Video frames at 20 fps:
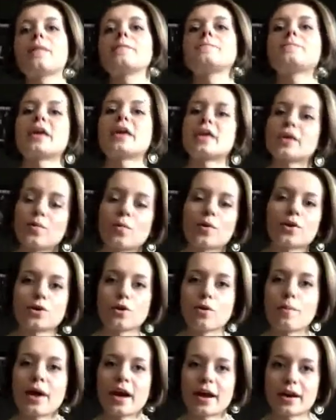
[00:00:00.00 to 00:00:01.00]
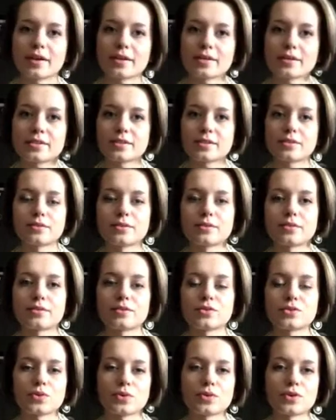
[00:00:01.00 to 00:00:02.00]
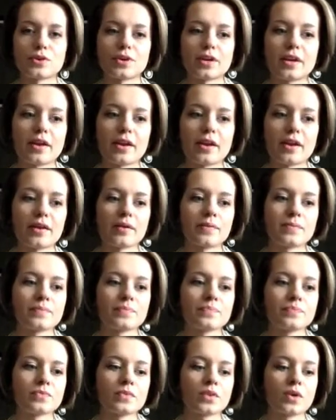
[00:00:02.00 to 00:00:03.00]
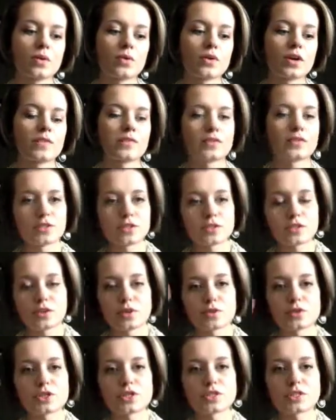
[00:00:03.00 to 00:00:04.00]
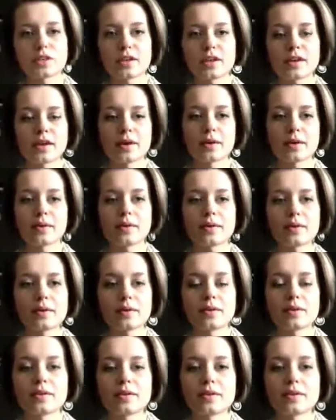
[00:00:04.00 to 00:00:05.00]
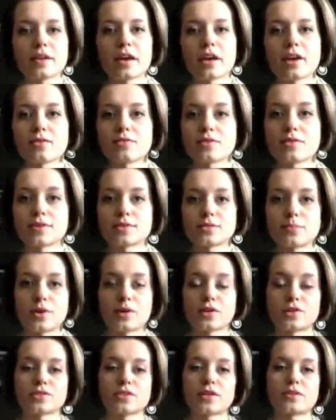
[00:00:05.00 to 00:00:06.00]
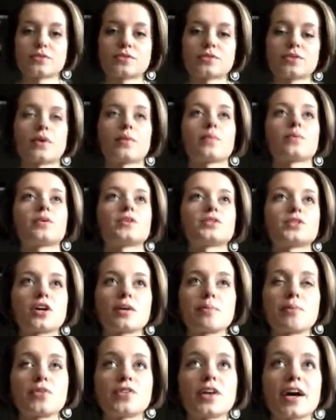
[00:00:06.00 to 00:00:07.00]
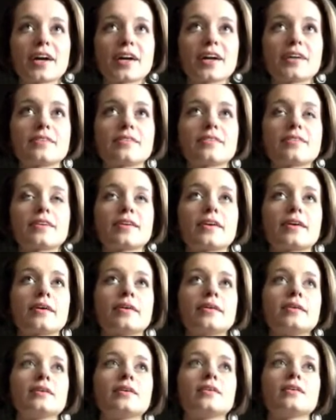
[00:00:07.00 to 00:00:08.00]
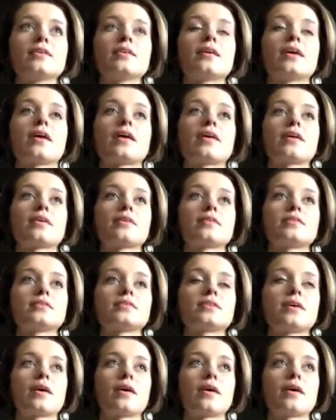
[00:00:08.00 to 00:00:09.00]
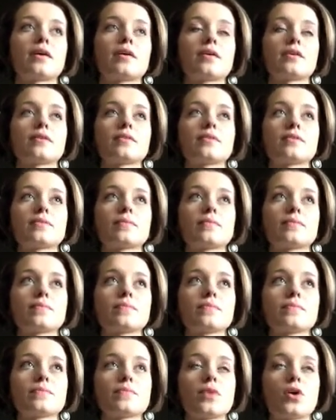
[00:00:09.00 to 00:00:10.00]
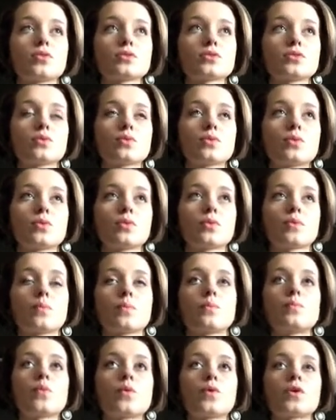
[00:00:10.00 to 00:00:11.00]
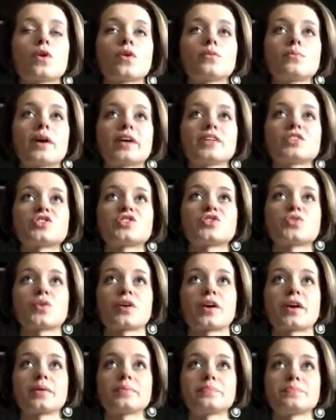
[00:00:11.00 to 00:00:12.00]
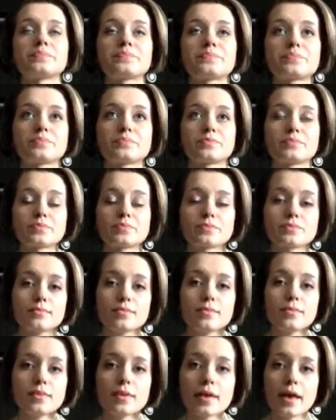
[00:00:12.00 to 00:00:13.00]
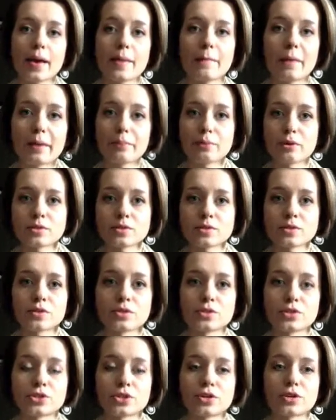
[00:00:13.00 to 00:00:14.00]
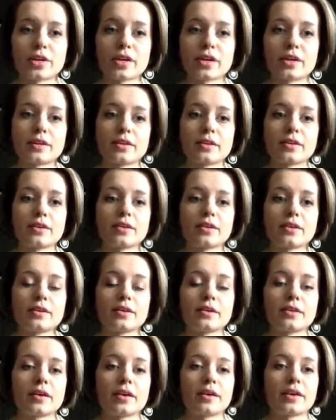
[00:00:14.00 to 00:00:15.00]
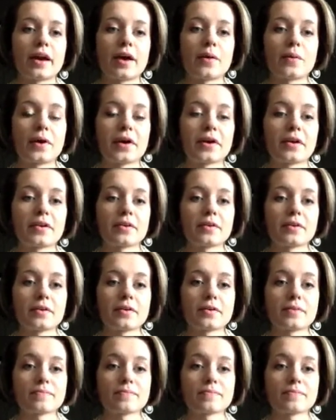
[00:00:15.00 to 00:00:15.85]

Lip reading: make you want to go back to disordered eating or even, you know, just thinking negative thoughts about yourself. So I want to talk about that kind of thing, and also more on my story and my personal journey and how I